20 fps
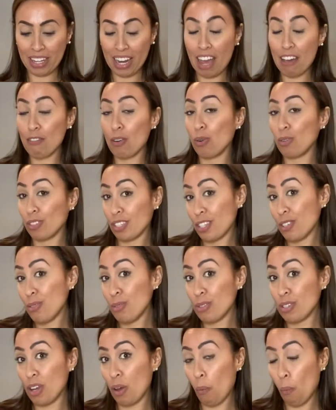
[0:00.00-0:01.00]
I've only used
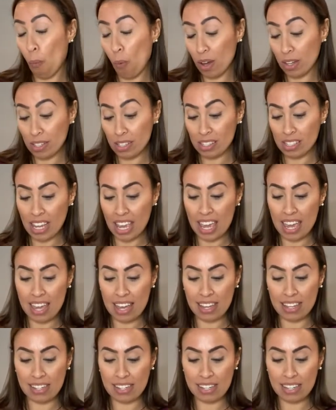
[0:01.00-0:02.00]
it once,
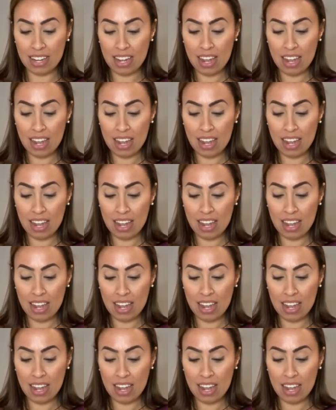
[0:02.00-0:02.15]
and